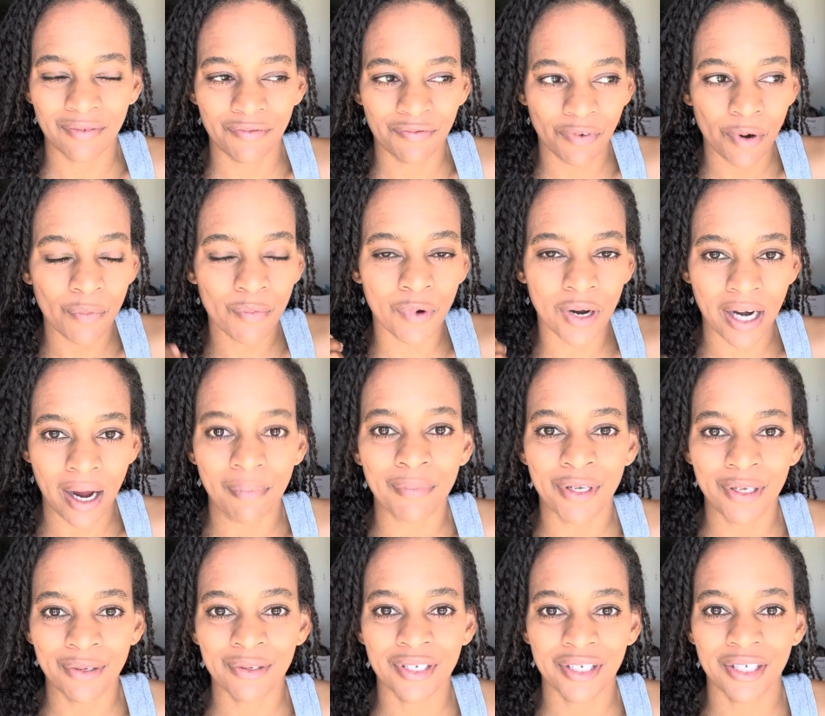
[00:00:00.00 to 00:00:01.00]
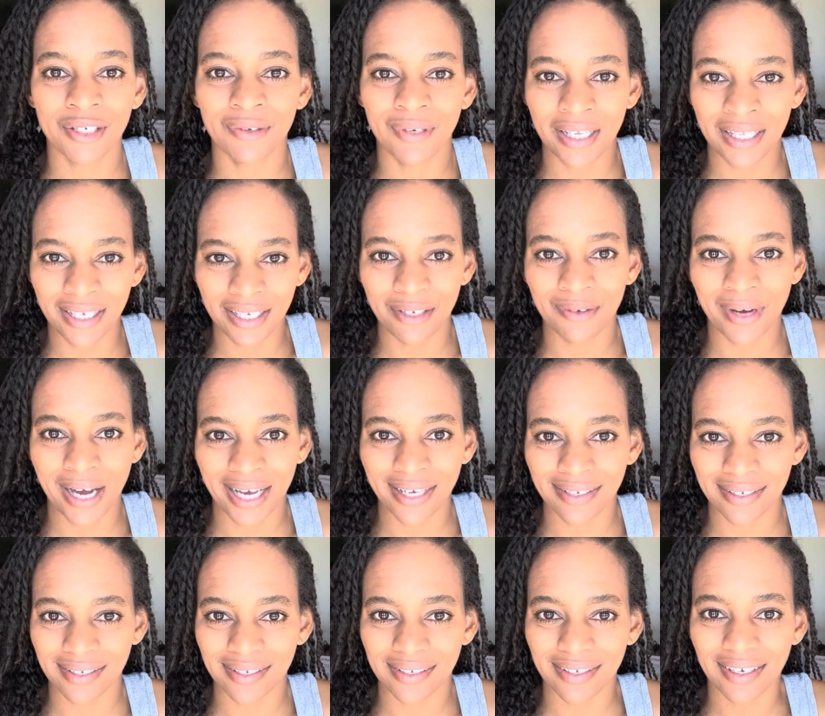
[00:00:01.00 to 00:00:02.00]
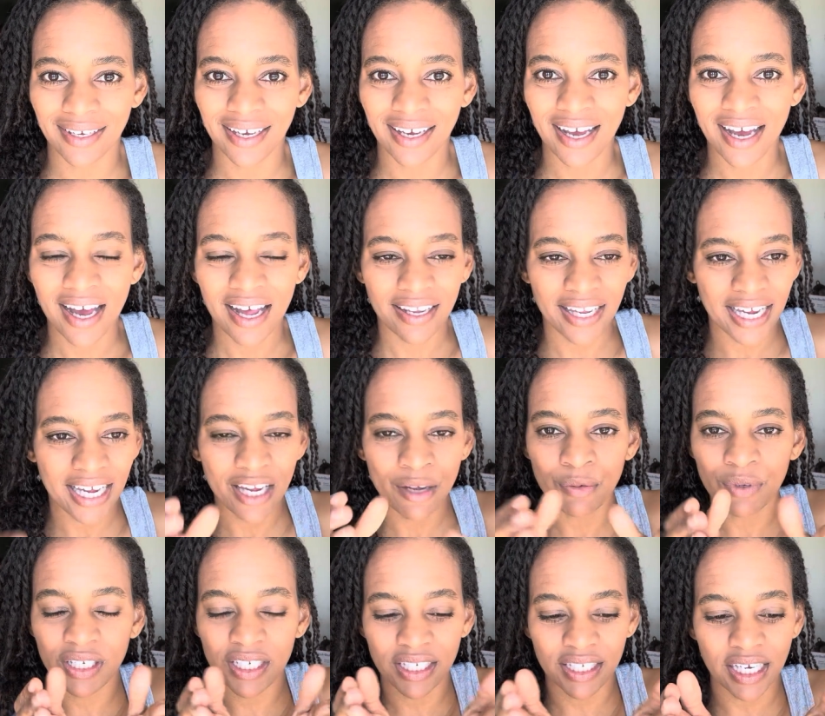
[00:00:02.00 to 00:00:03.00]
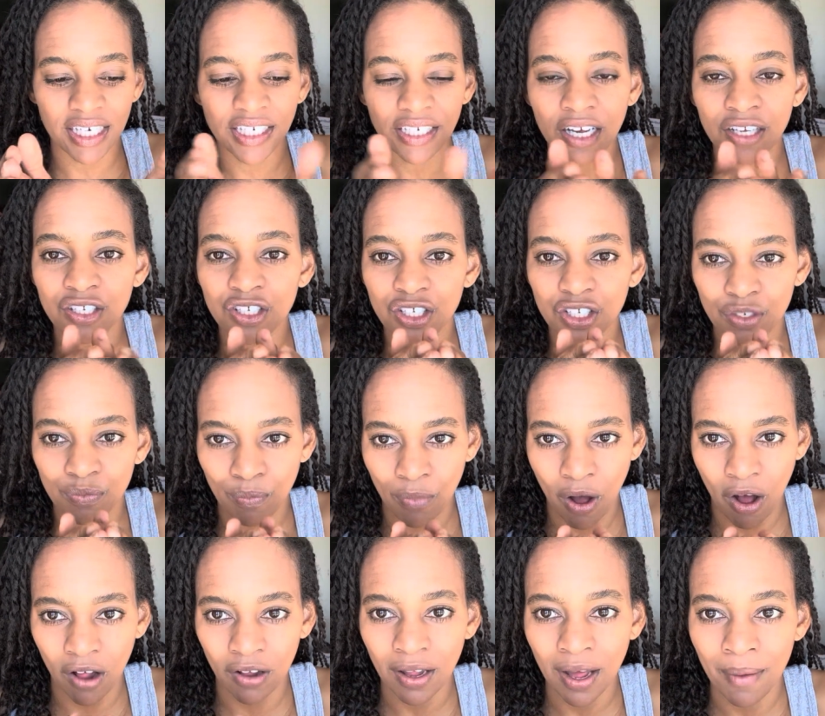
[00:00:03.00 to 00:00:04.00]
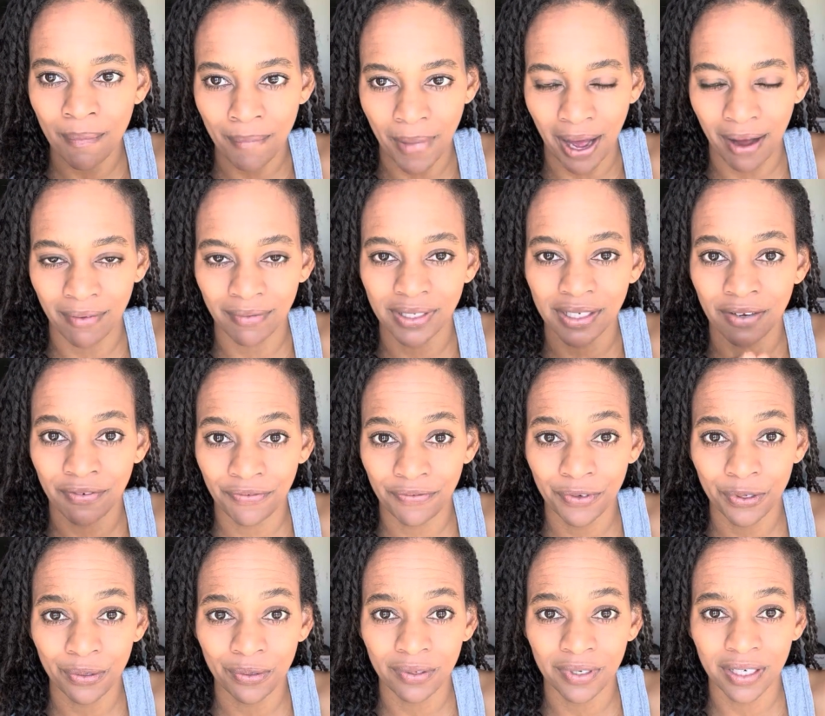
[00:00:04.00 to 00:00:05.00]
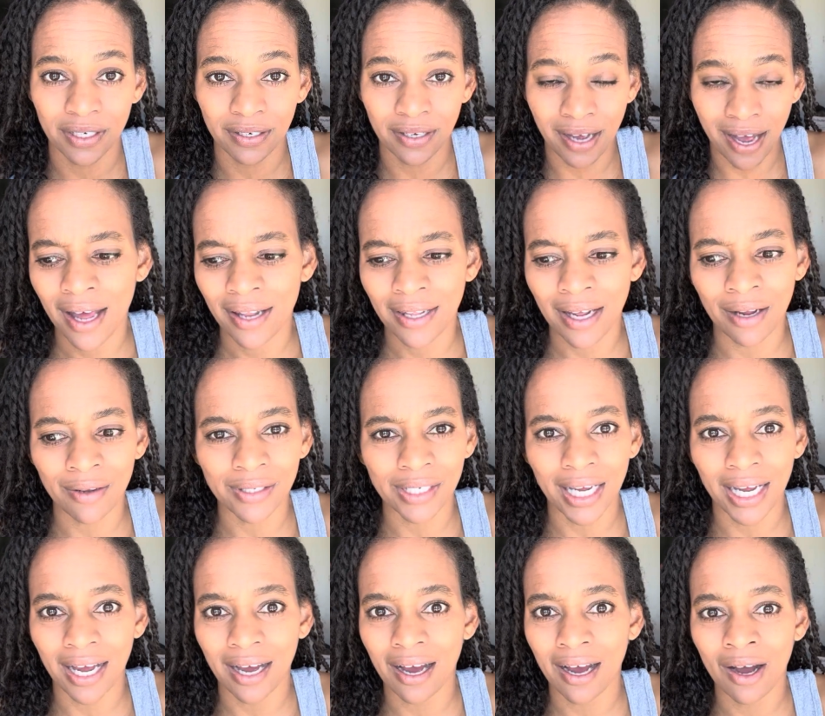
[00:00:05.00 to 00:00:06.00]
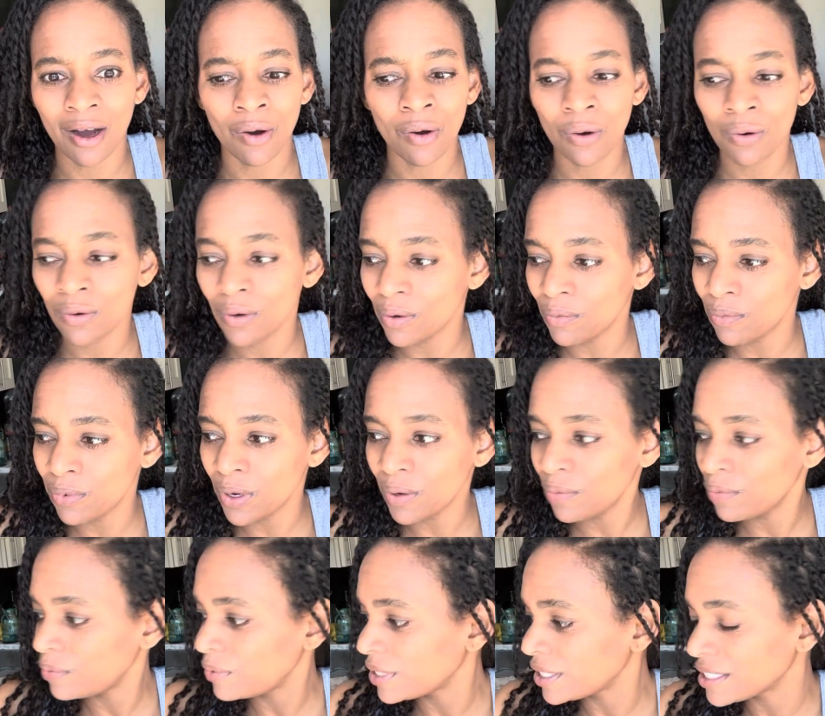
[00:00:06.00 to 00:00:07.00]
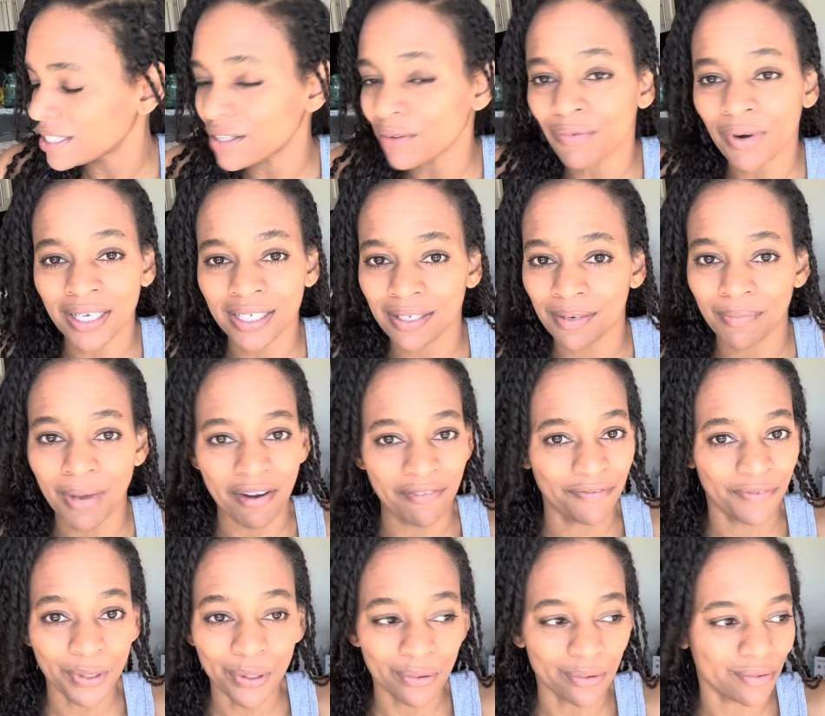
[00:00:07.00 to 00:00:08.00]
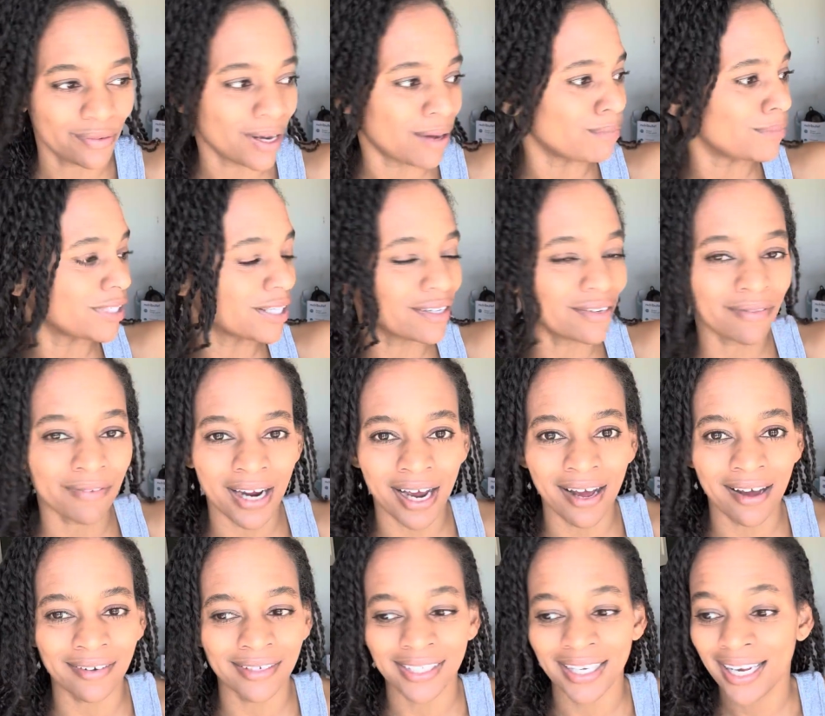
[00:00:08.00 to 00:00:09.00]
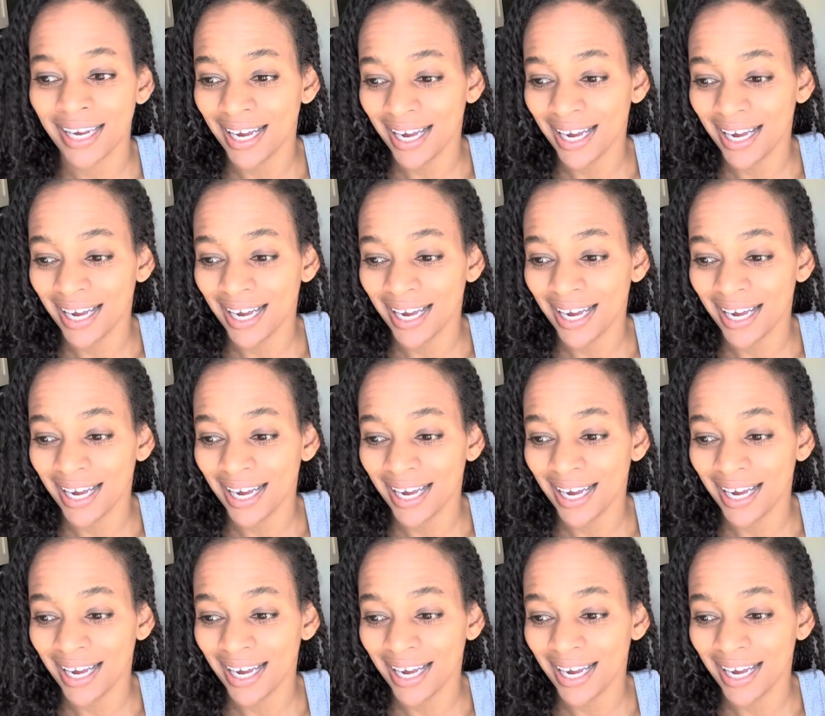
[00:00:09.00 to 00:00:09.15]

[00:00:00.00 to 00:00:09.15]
from what I'm used to in the US. Like, it was such a small amount of food. And I was like, oh, where's the rest of my food? I'm looking around